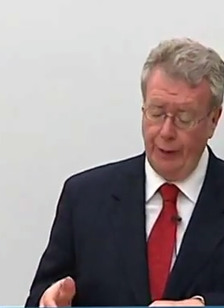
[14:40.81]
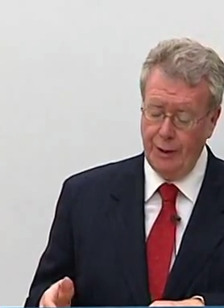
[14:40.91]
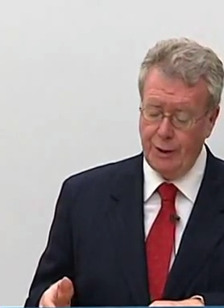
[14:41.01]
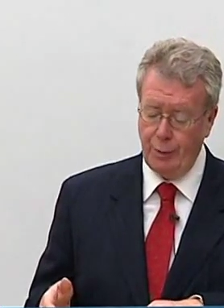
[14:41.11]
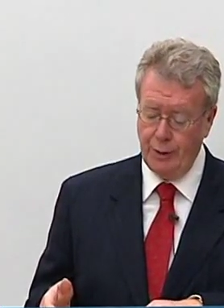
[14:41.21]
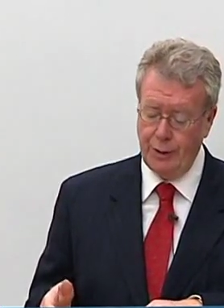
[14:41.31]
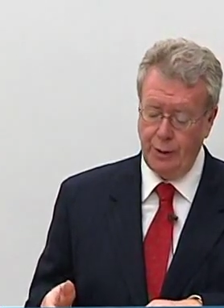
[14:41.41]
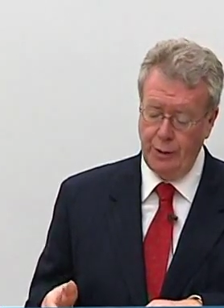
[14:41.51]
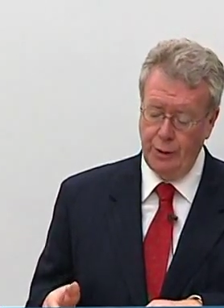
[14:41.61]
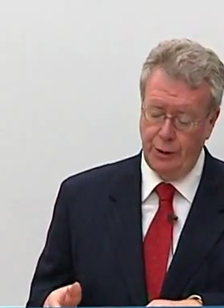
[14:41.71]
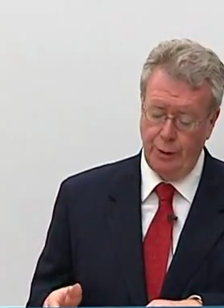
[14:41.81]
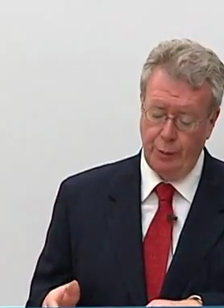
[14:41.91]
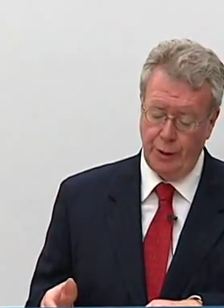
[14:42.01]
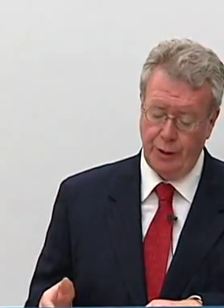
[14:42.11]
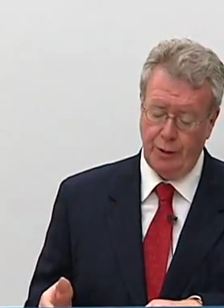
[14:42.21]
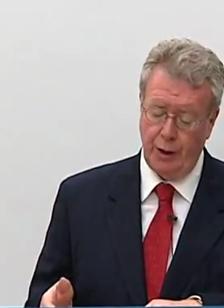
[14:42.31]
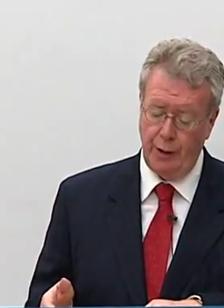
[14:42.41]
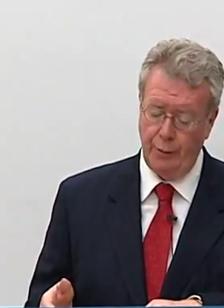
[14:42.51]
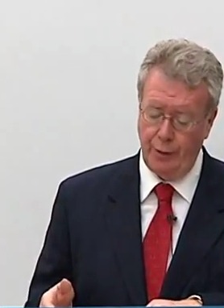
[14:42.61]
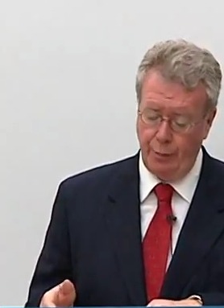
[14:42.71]
sponsored and nurtured by
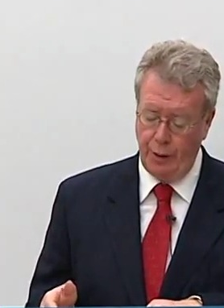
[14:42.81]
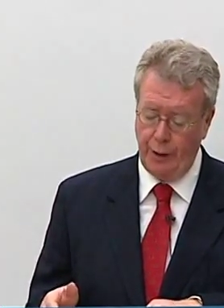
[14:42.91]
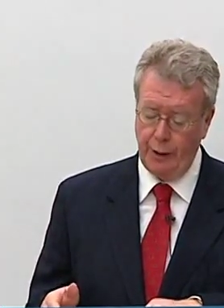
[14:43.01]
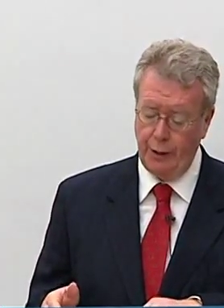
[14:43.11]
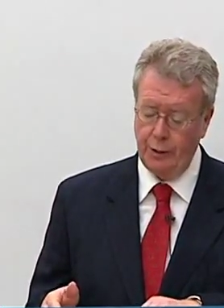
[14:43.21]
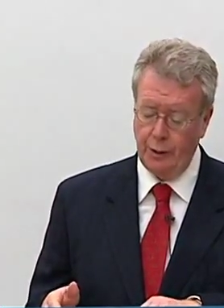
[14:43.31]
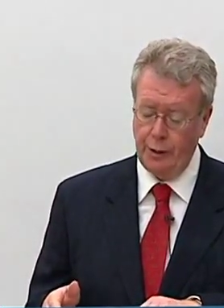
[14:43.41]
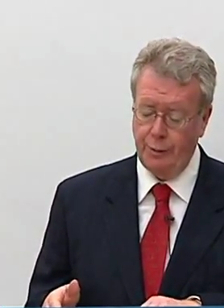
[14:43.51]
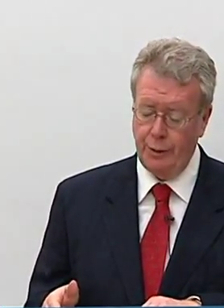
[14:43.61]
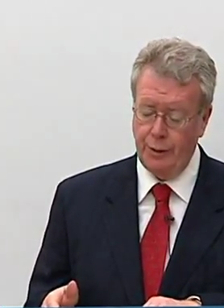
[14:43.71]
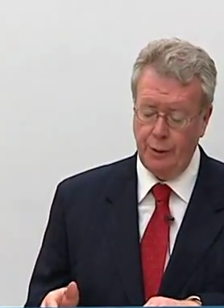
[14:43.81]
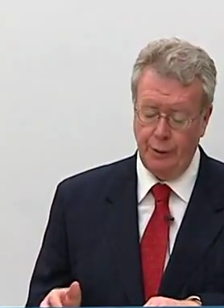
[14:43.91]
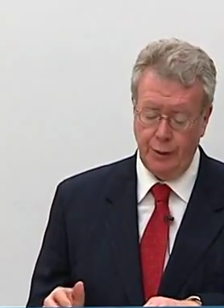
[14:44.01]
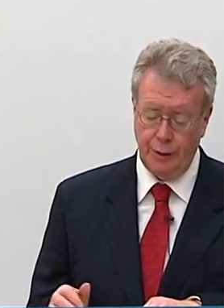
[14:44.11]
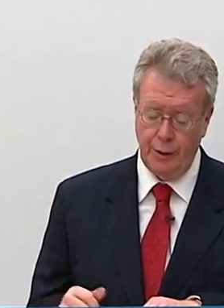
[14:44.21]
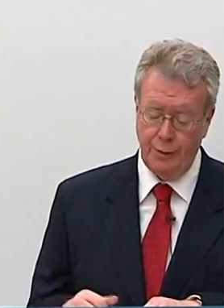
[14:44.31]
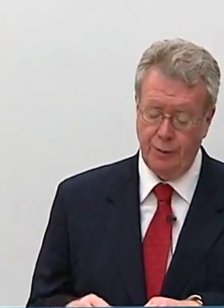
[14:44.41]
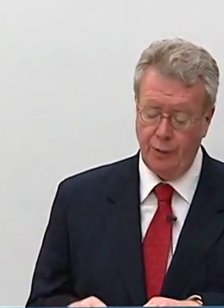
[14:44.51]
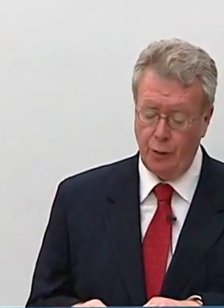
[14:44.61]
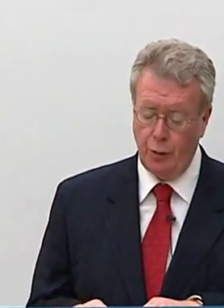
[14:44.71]
Australia with American acknowledgement during the terms
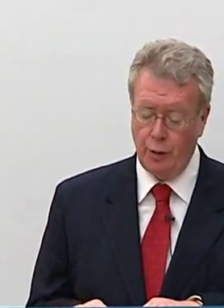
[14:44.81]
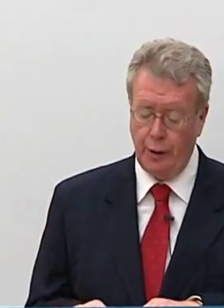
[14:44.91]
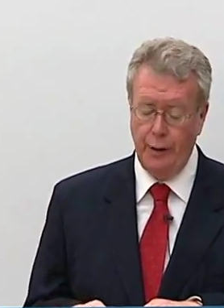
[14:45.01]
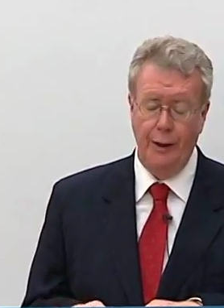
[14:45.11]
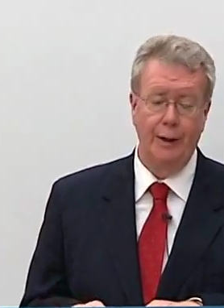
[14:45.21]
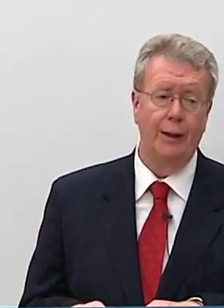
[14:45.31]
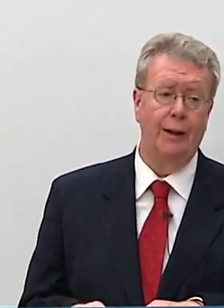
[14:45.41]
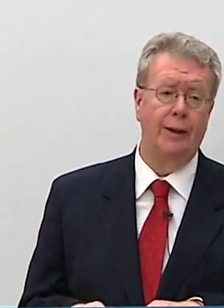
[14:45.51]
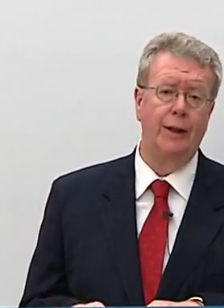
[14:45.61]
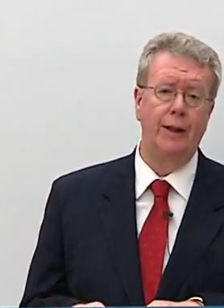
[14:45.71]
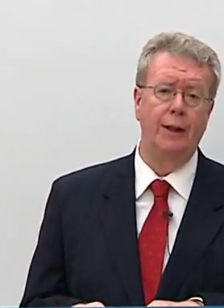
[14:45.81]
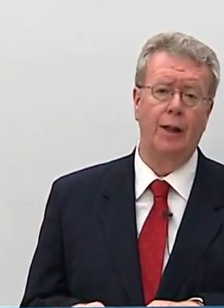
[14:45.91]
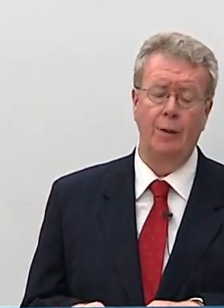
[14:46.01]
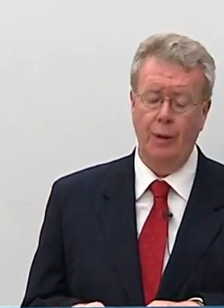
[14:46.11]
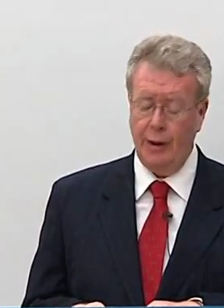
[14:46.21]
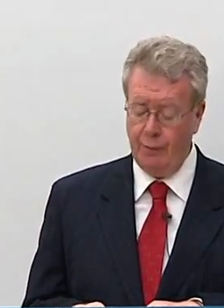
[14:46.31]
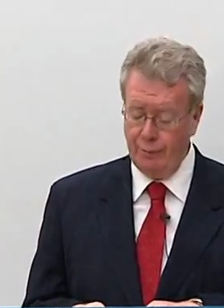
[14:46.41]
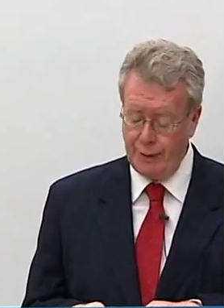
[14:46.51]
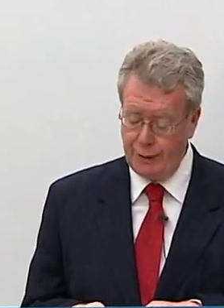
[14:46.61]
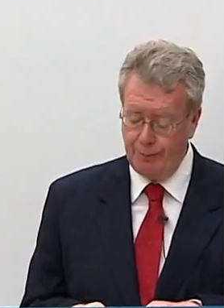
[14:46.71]
of the Hawke and Keating Labor
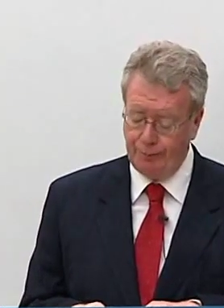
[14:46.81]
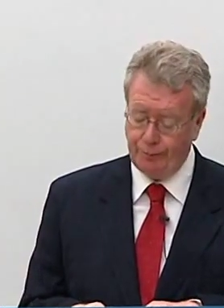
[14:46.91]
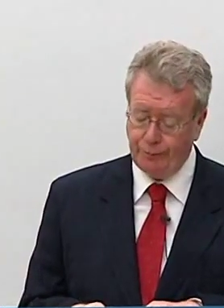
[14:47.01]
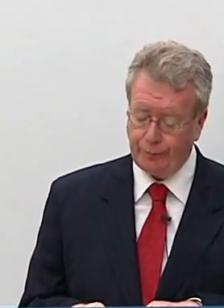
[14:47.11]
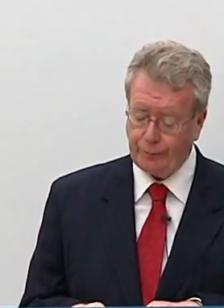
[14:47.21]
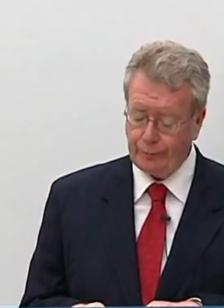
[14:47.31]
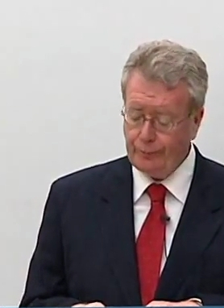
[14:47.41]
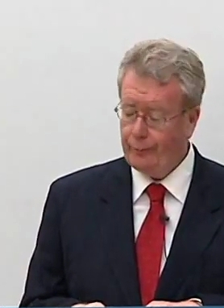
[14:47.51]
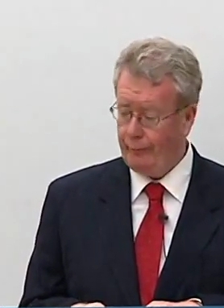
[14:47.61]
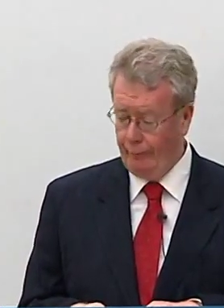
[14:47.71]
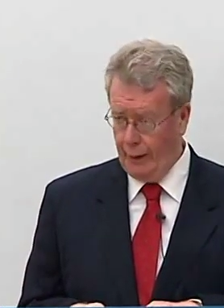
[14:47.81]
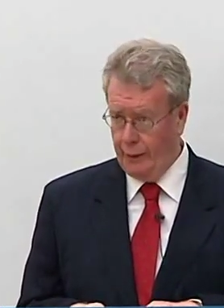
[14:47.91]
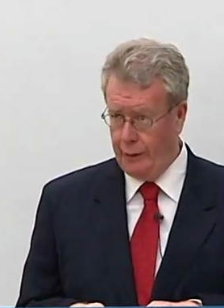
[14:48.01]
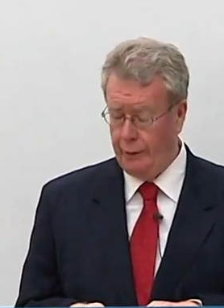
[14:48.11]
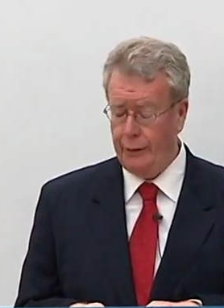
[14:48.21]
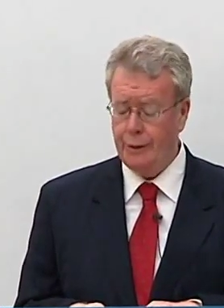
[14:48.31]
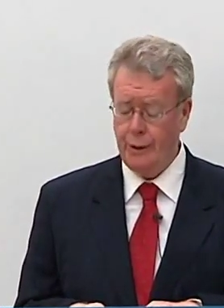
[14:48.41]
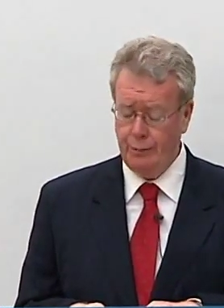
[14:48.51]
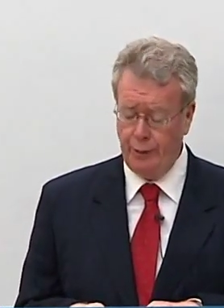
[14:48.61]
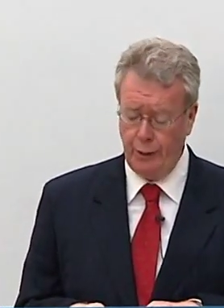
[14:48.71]
governments and during the
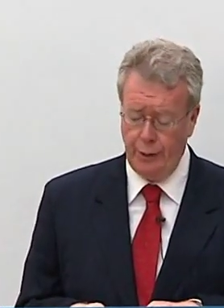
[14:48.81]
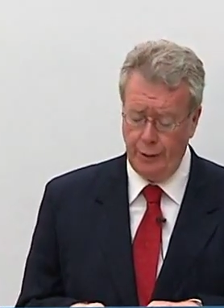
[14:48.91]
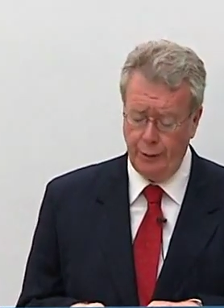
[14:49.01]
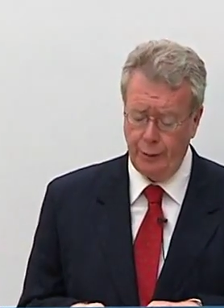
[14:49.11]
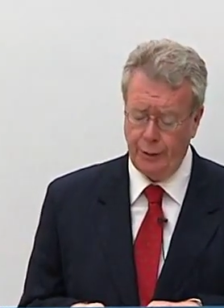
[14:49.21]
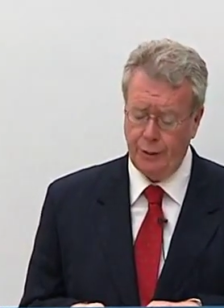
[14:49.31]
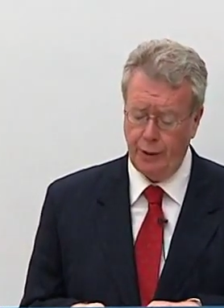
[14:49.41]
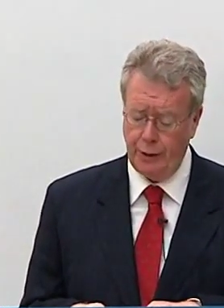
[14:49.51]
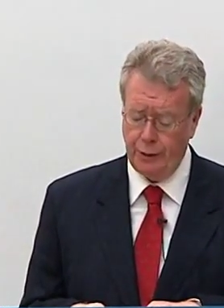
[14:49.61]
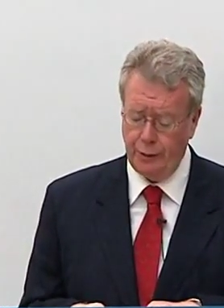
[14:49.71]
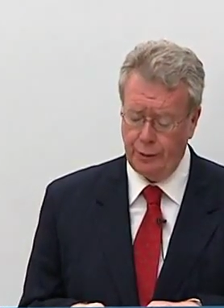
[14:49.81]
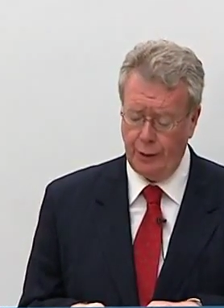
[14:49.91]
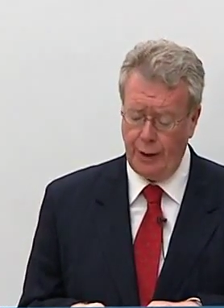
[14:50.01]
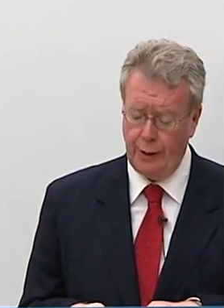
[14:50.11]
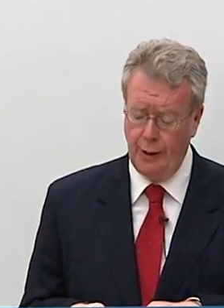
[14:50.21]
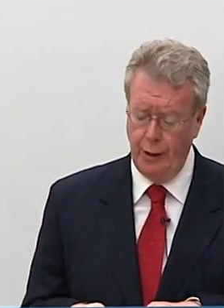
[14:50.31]
term of the Clinton administration, I should add,